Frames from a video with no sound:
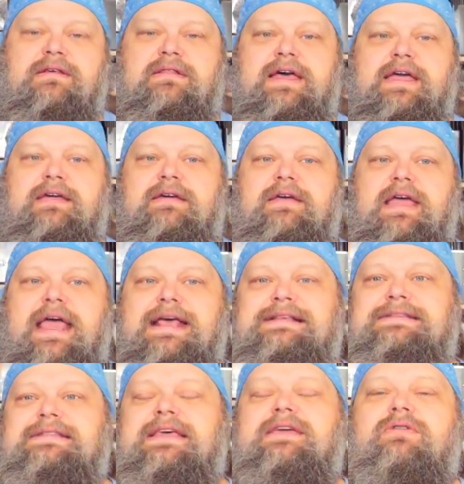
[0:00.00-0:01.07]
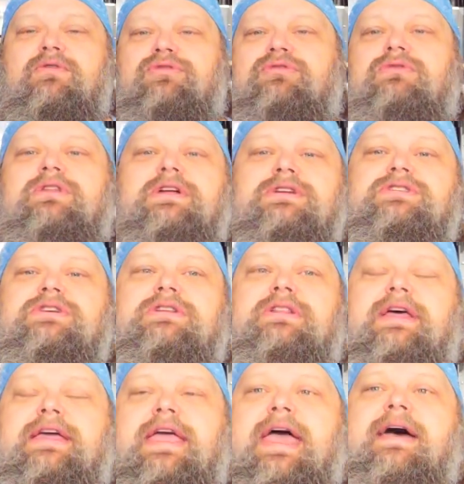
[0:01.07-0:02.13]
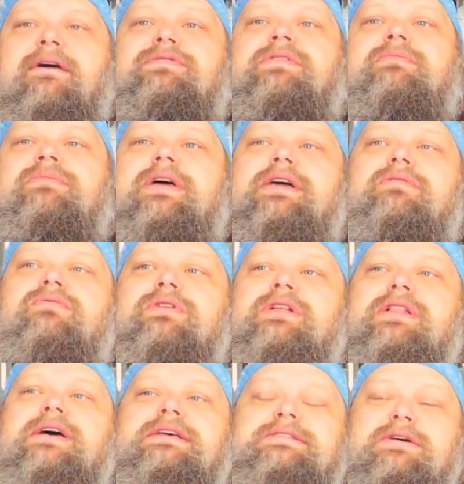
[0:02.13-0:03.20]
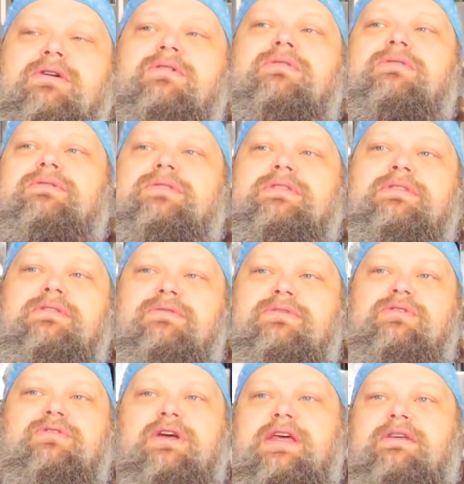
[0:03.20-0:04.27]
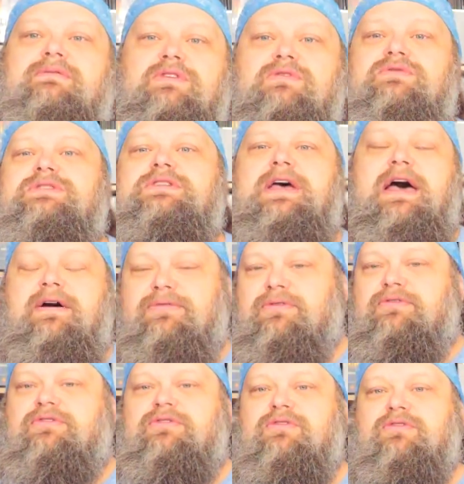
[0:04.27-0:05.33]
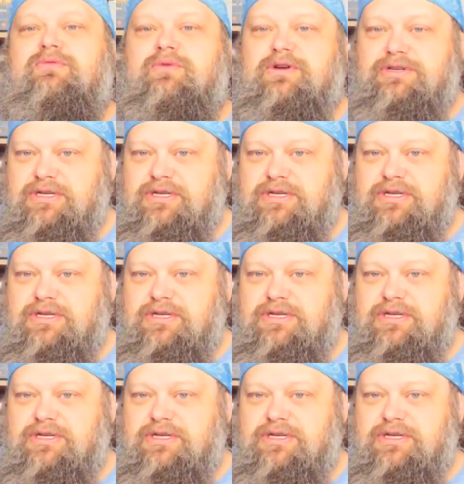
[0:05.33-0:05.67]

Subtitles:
like, as they go through the dungeon, like, have them, like, realize, oh, you're kind of used to how those doors work.